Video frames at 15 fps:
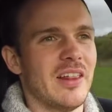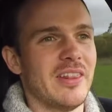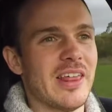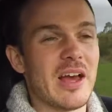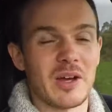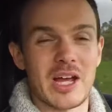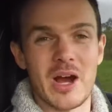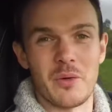
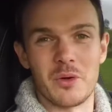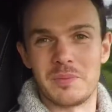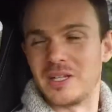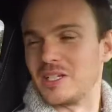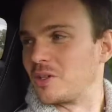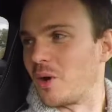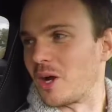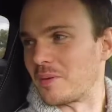that car would
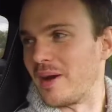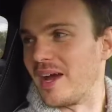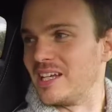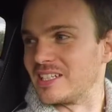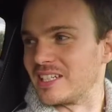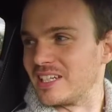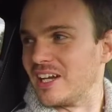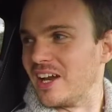be quite
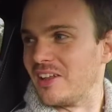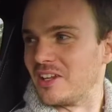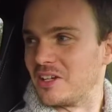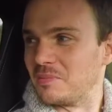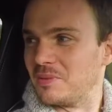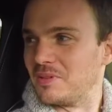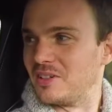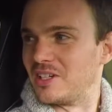amazing, you
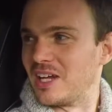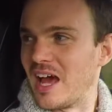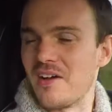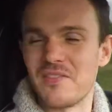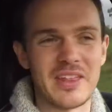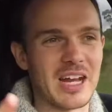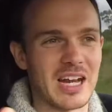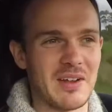know, to
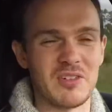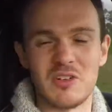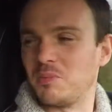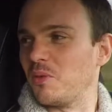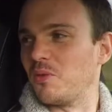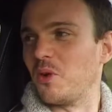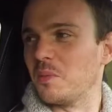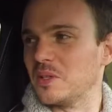have that level of
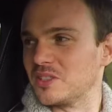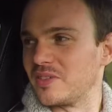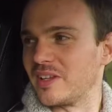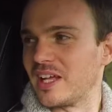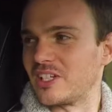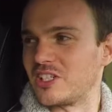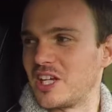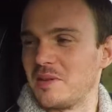performance for
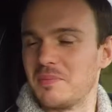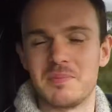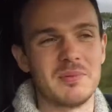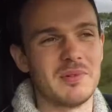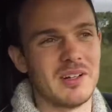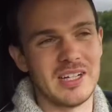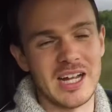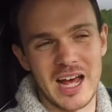that cheap,
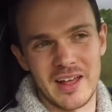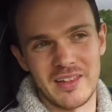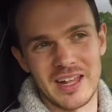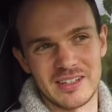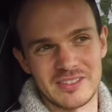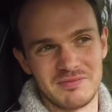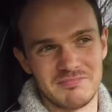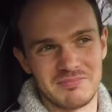uh,
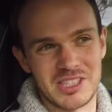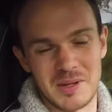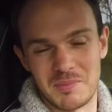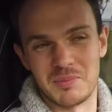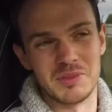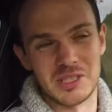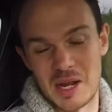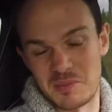that cheap,
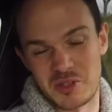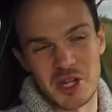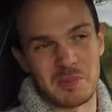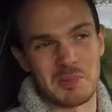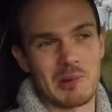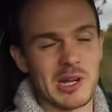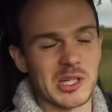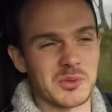that cheap
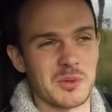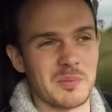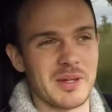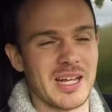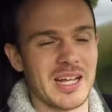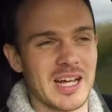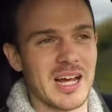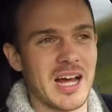price would
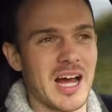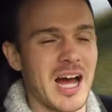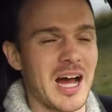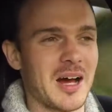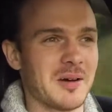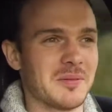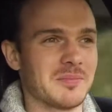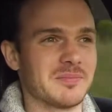be a,
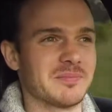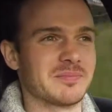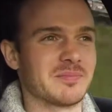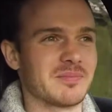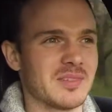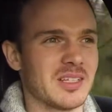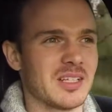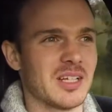
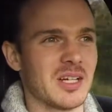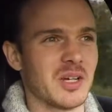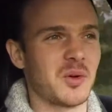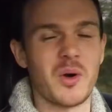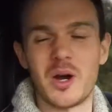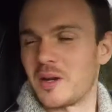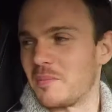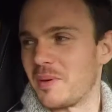um,
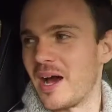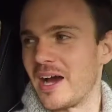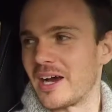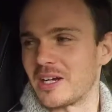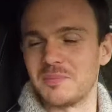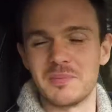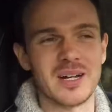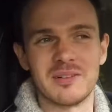quite a
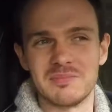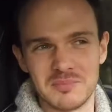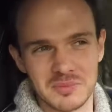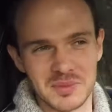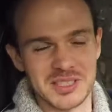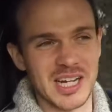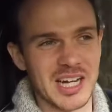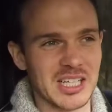bargain. But
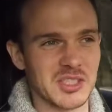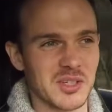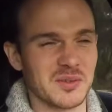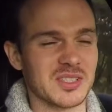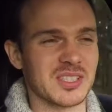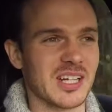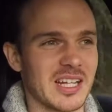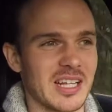Mercedes,
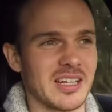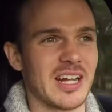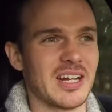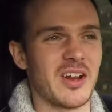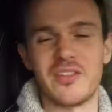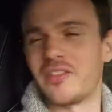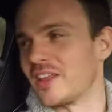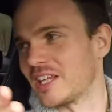obviously, they
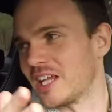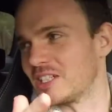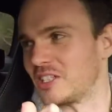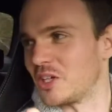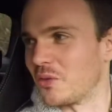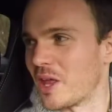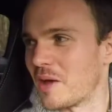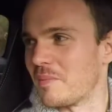don't think they'd
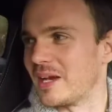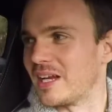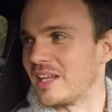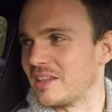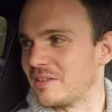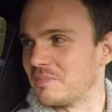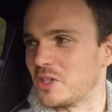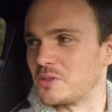sell that many.
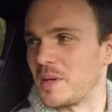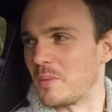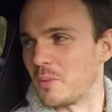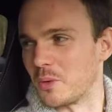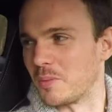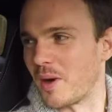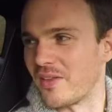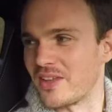Most people
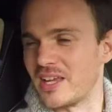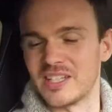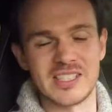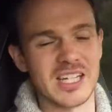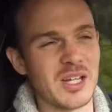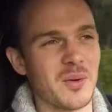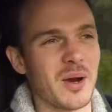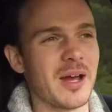would buy the S
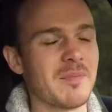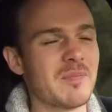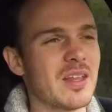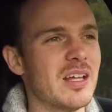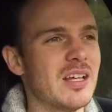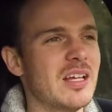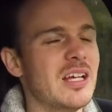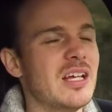anyway.
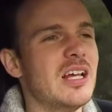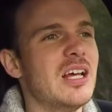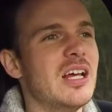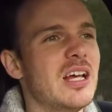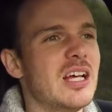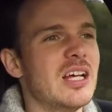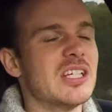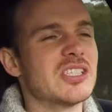
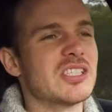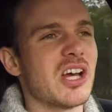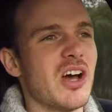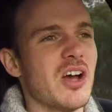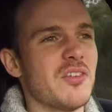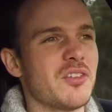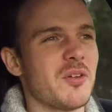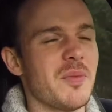
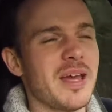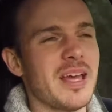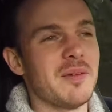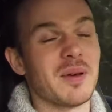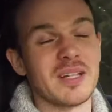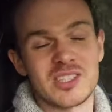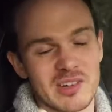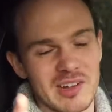So for me,
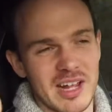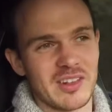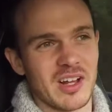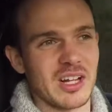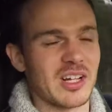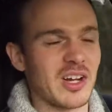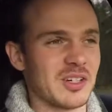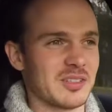but sorry,
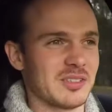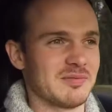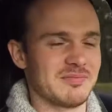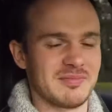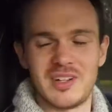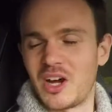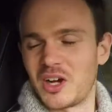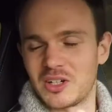I, I got,
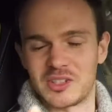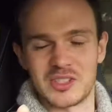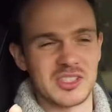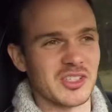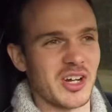I got